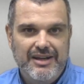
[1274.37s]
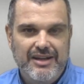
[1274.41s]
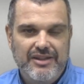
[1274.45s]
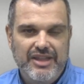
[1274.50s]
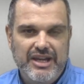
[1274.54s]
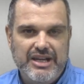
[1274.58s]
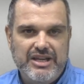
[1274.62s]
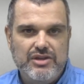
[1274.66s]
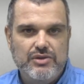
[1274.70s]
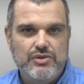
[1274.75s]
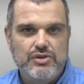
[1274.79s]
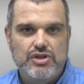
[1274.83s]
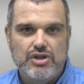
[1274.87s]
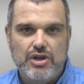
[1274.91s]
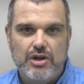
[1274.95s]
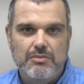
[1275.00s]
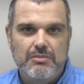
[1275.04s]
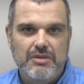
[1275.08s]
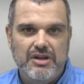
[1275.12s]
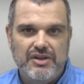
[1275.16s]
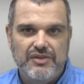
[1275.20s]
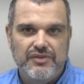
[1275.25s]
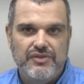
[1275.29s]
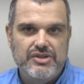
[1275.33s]
Thank you so
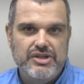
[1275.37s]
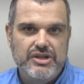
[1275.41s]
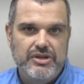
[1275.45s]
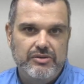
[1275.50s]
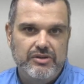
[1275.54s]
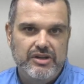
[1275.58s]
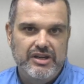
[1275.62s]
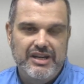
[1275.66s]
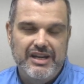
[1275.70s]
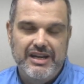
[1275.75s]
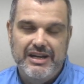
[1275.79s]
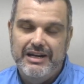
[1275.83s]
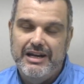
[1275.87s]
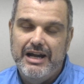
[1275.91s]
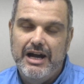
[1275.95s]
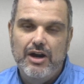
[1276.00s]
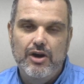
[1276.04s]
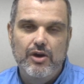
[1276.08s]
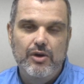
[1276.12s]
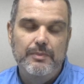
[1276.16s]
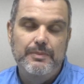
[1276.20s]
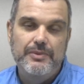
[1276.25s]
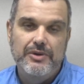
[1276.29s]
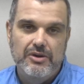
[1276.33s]
much for tuning in, and I
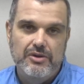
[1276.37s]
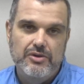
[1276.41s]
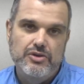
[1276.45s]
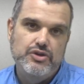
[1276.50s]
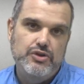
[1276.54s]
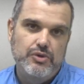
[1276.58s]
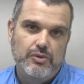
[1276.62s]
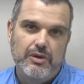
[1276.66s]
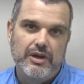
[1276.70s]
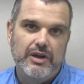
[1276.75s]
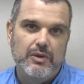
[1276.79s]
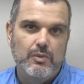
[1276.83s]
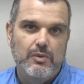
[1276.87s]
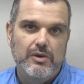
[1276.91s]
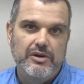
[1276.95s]
hope you're enjoying